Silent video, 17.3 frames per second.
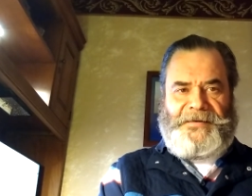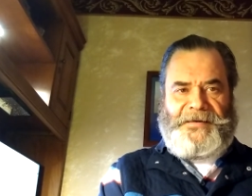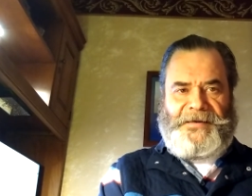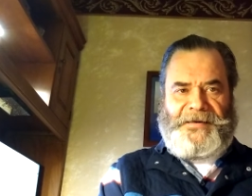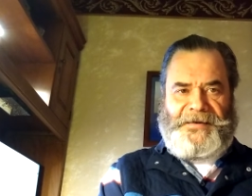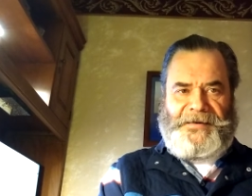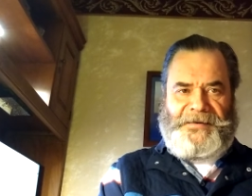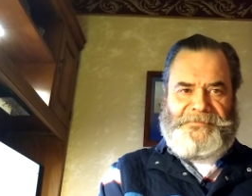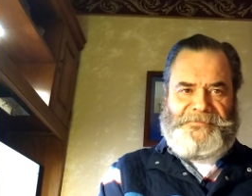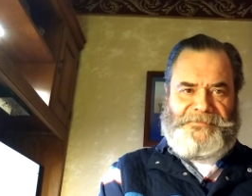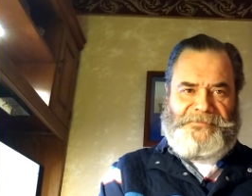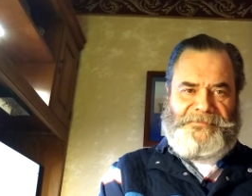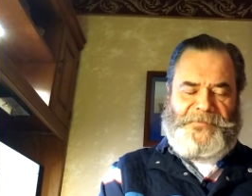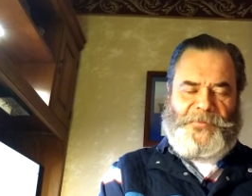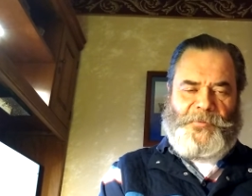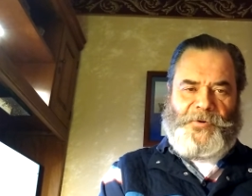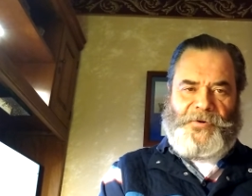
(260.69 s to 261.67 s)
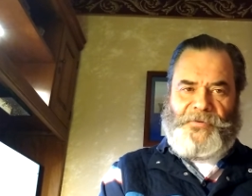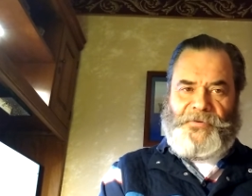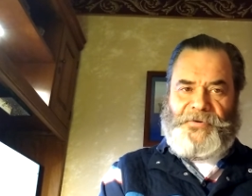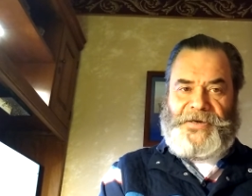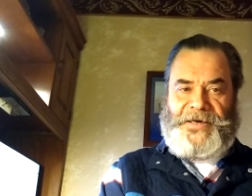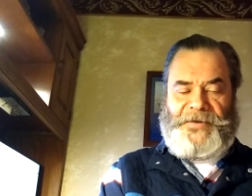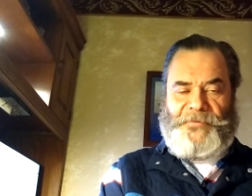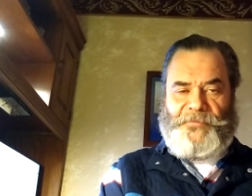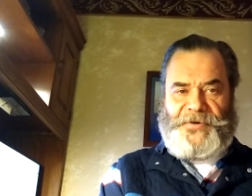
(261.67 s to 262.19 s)

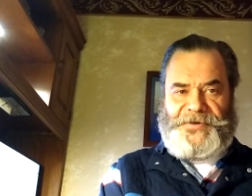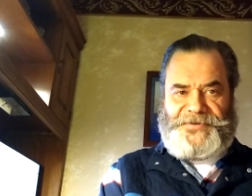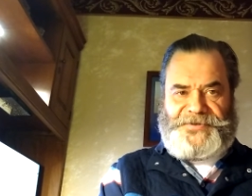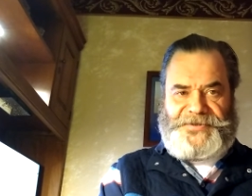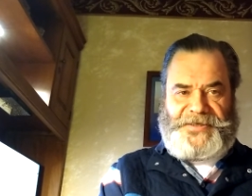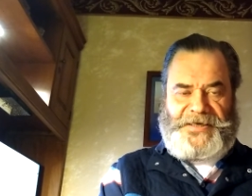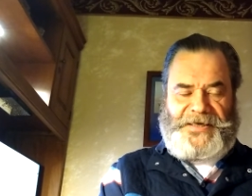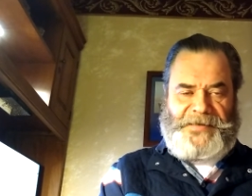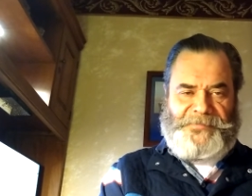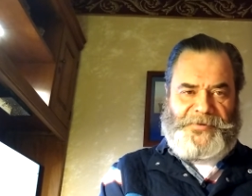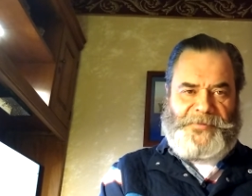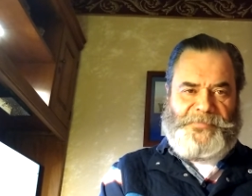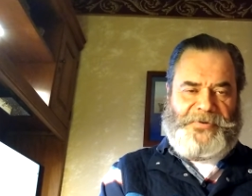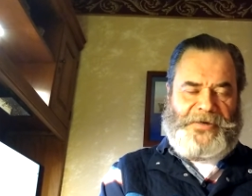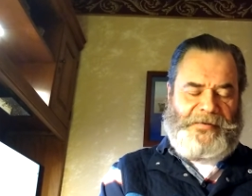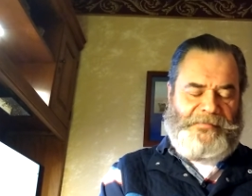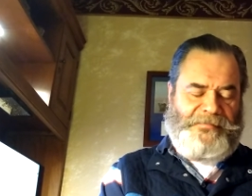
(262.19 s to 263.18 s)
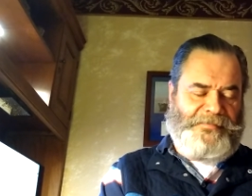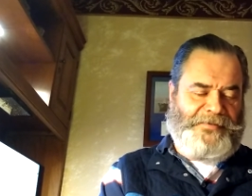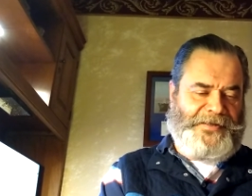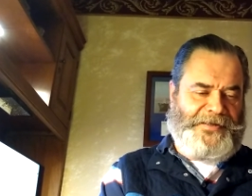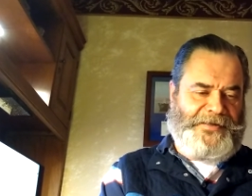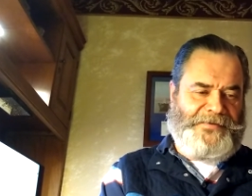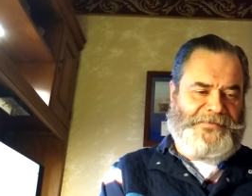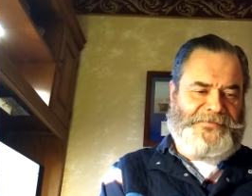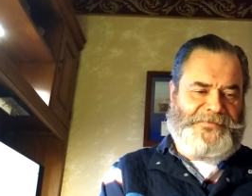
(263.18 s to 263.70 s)
or anyone's time that
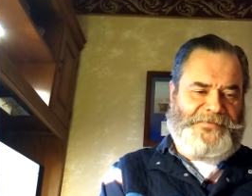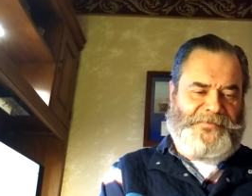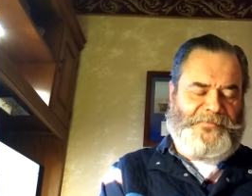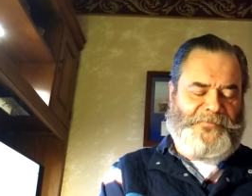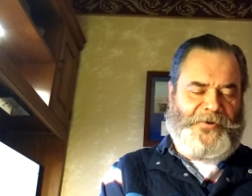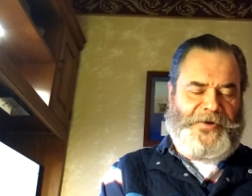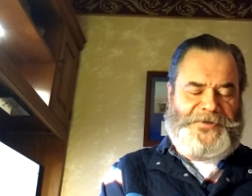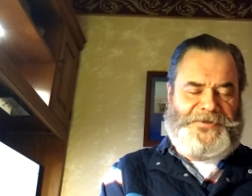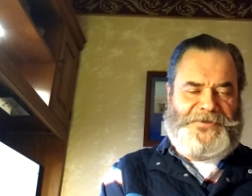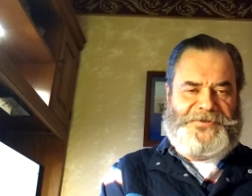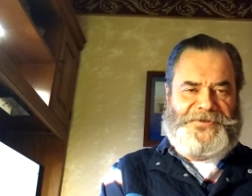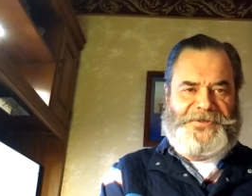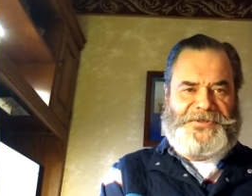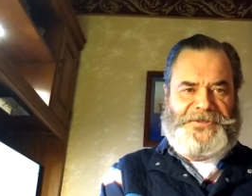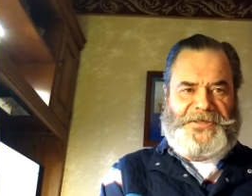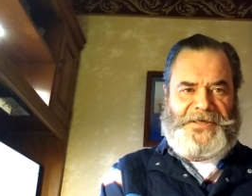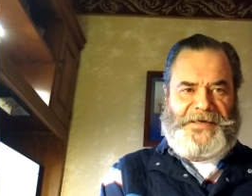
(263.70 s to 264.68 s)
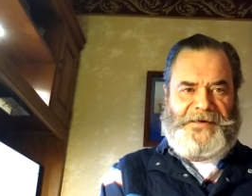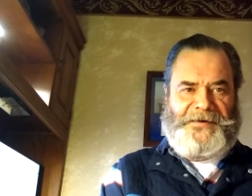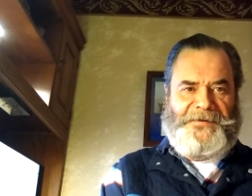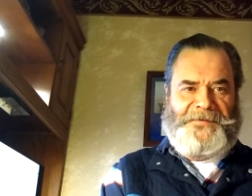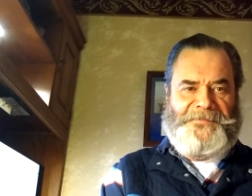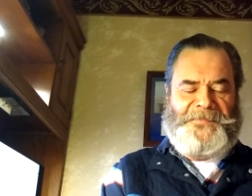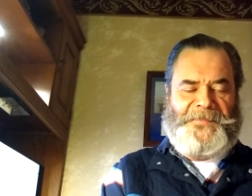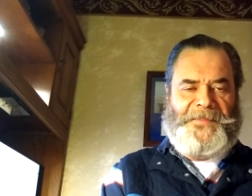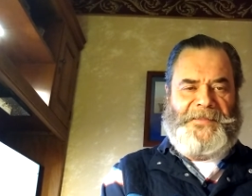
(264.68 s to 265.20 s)
probably watches the
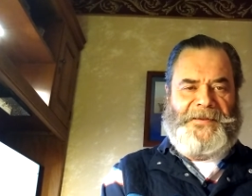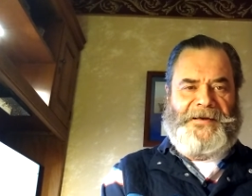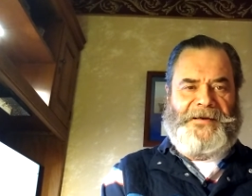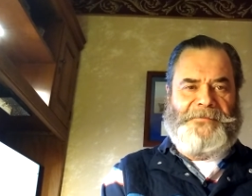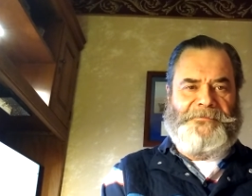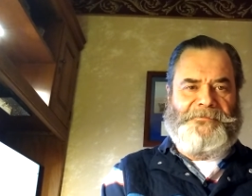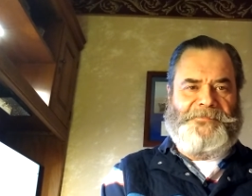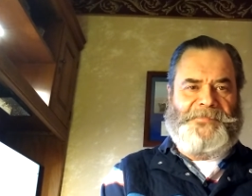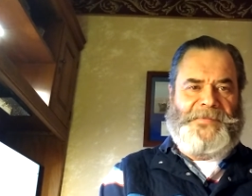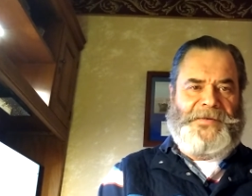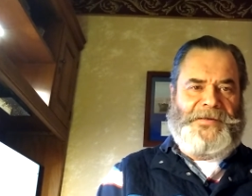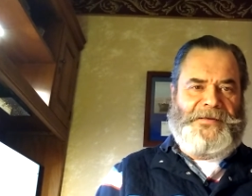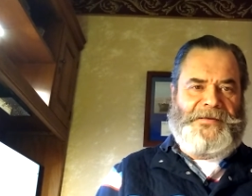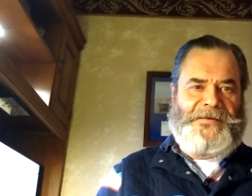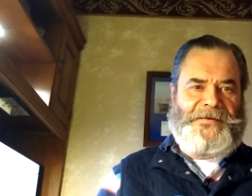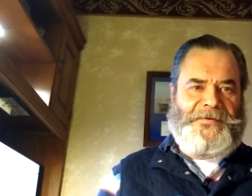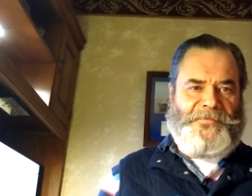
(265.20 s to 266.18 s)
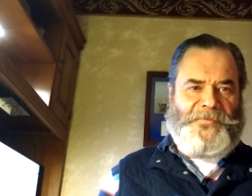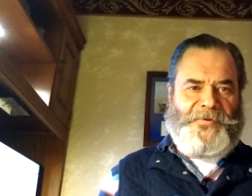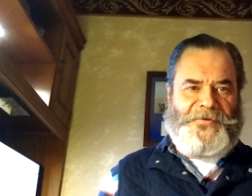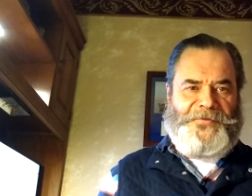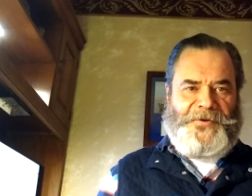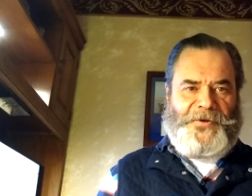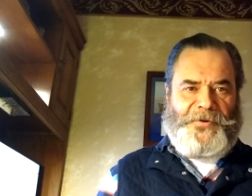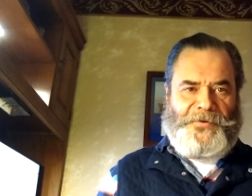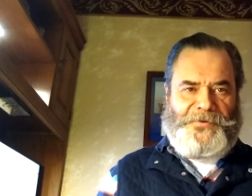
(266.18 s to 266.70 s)
channel.
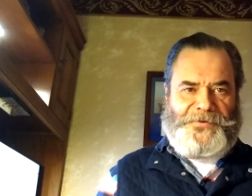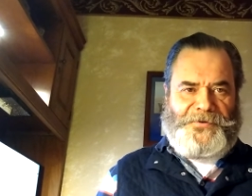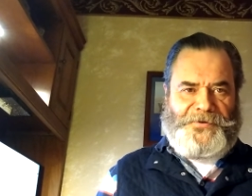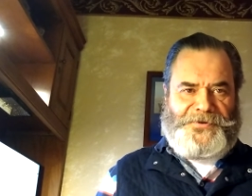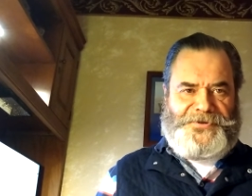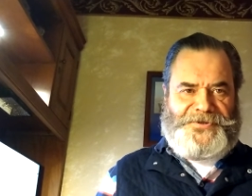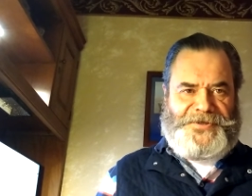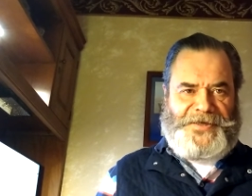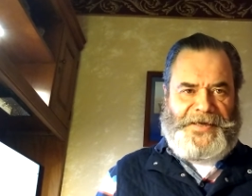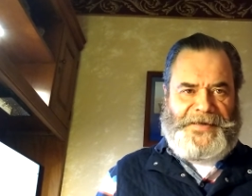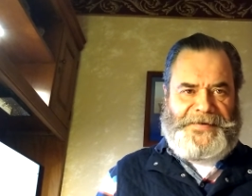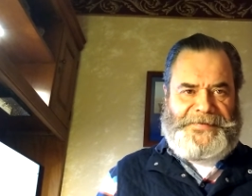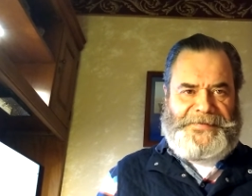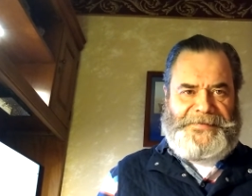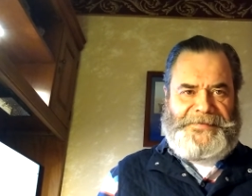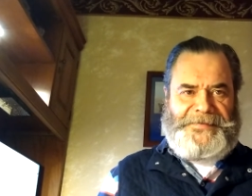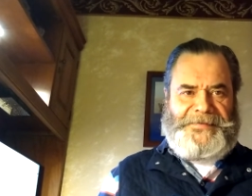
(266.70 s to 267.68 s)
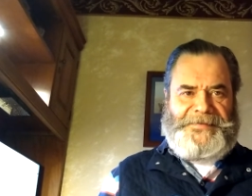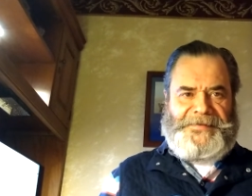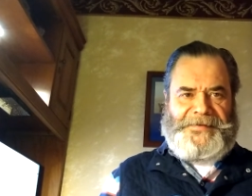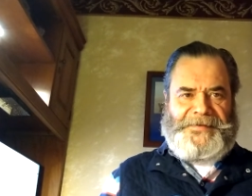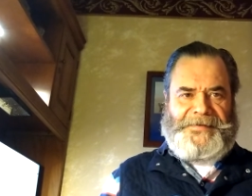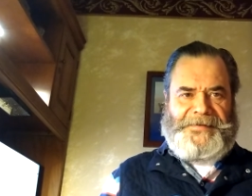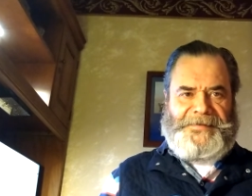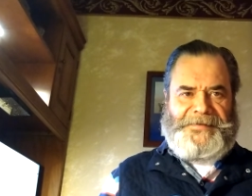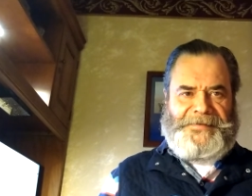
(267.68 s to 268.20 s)
We're the older set,
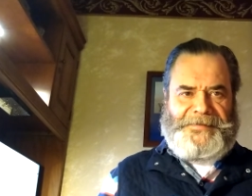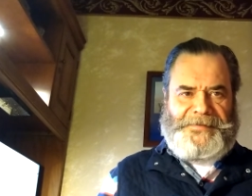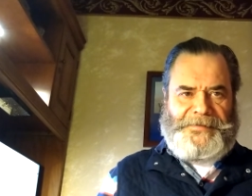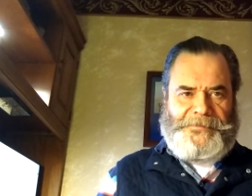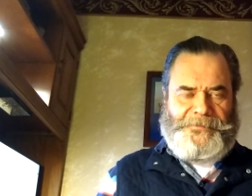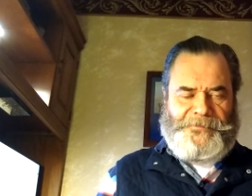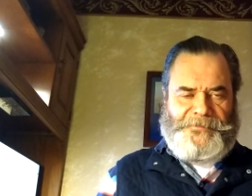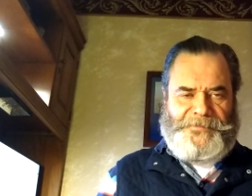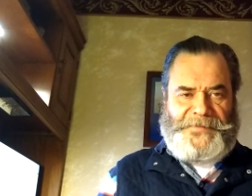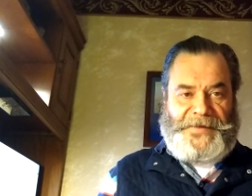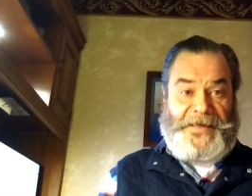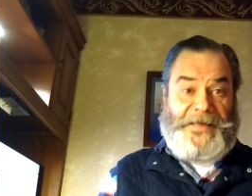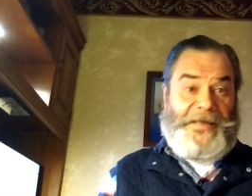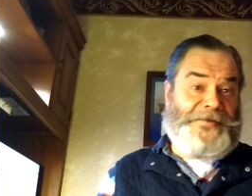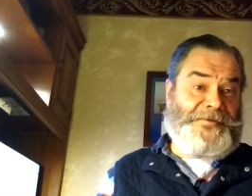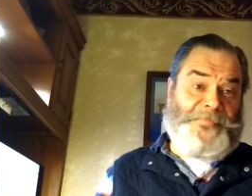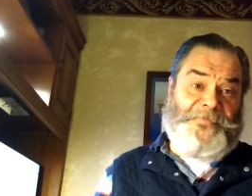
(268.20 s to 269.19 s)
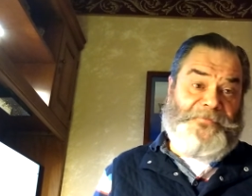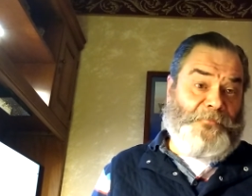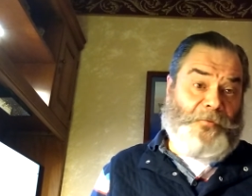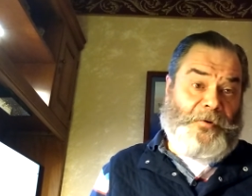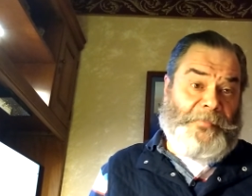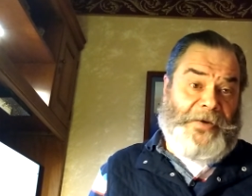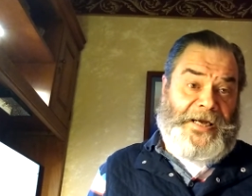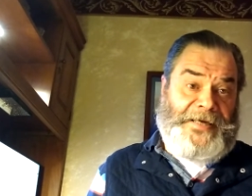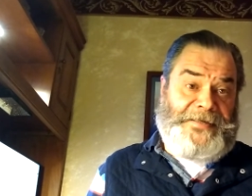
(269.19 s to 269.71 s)
and it's
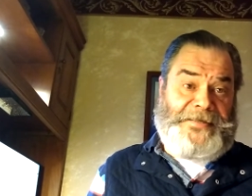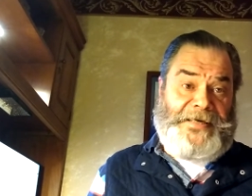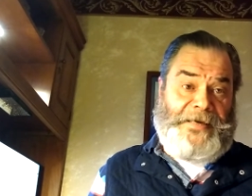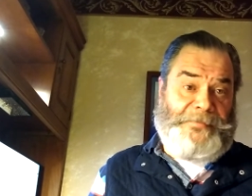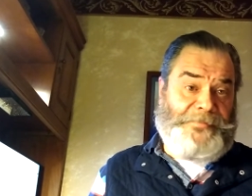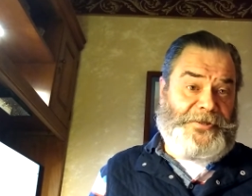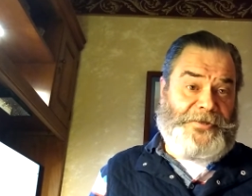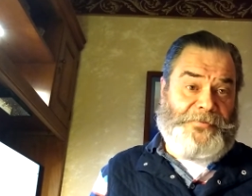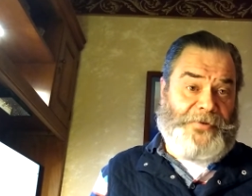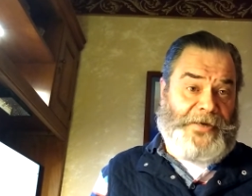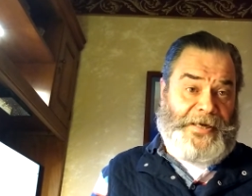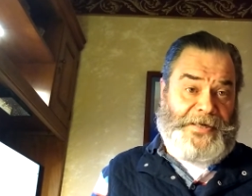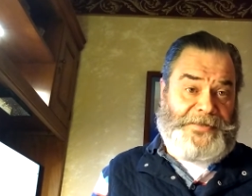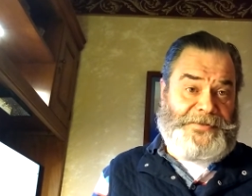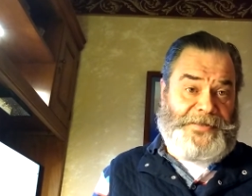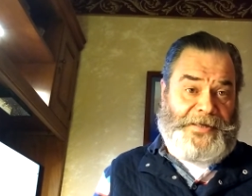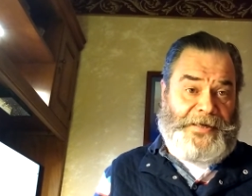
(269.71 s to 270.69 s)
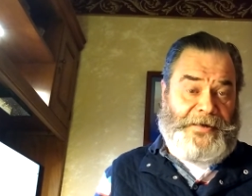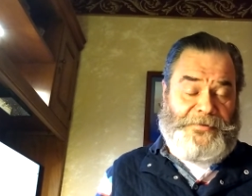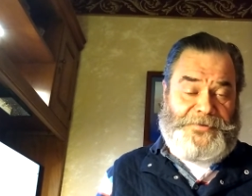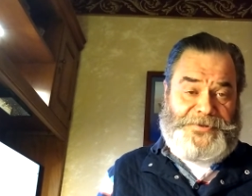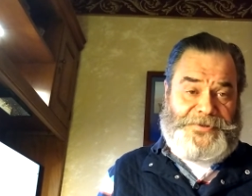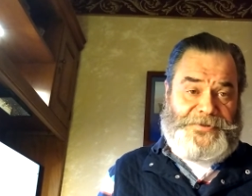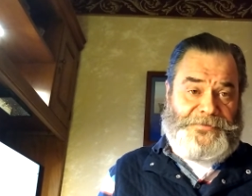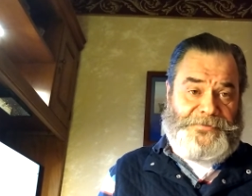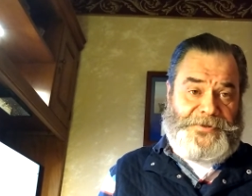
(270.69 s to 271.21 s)
before my time too. Actually, I
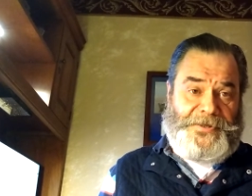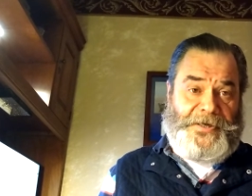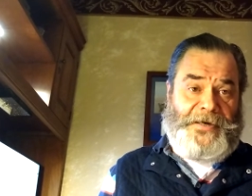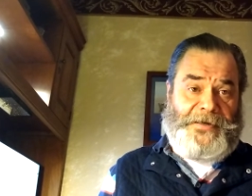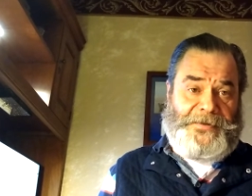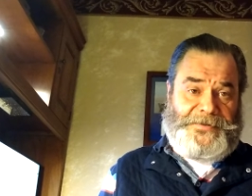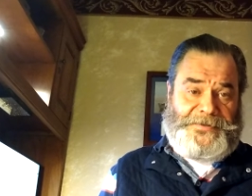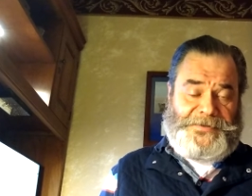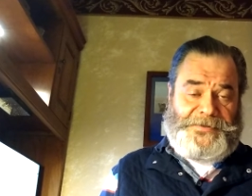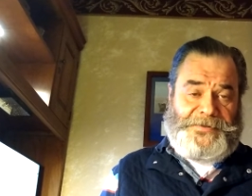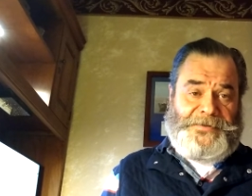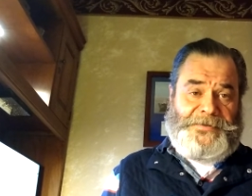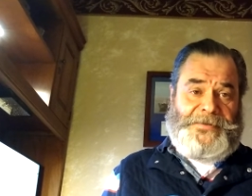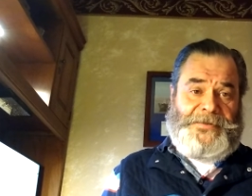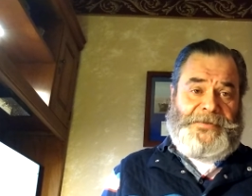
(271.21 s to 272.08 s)
was too young to